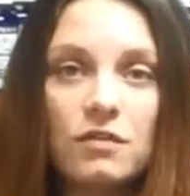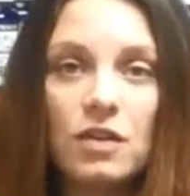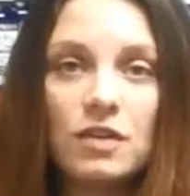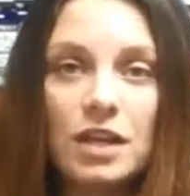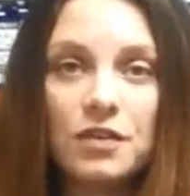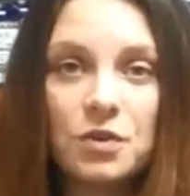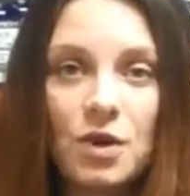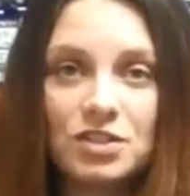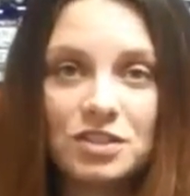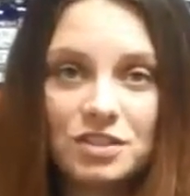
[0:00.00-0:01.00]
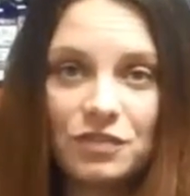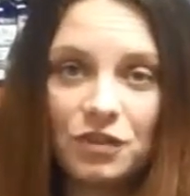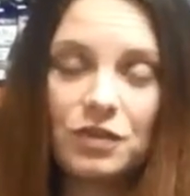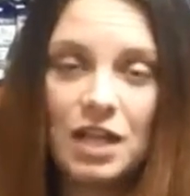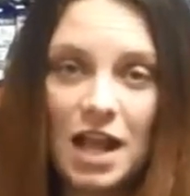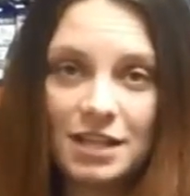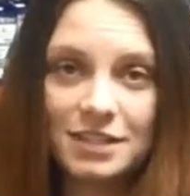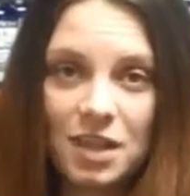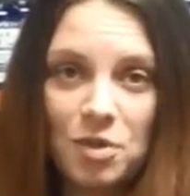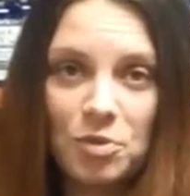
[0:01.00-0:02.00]
If you have any other questions, feel free to ask
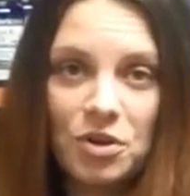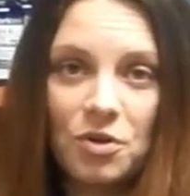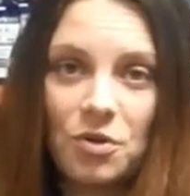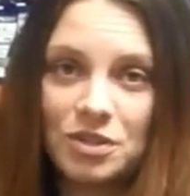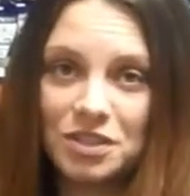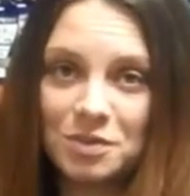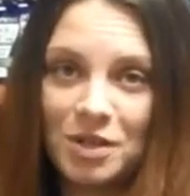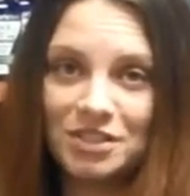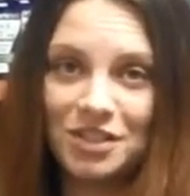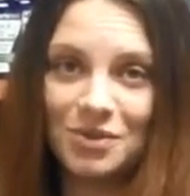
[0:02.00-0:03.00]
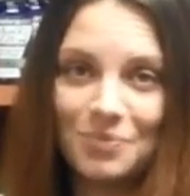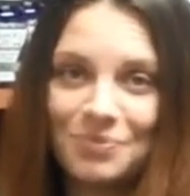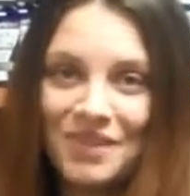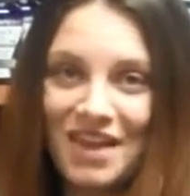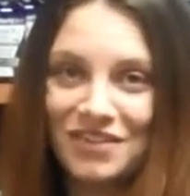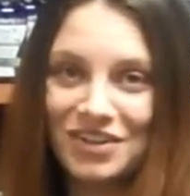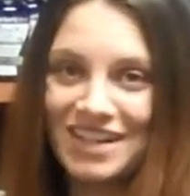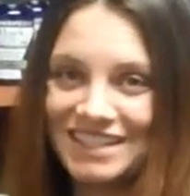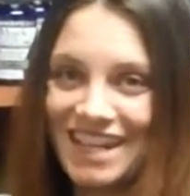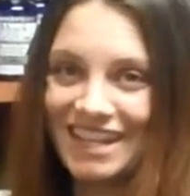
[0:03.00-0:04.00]
Amber or Dr. Maggio. Have a
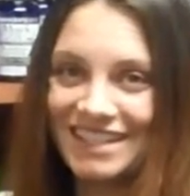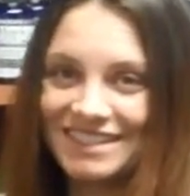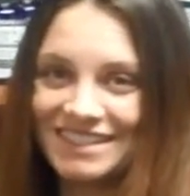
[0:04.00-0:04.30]
great day.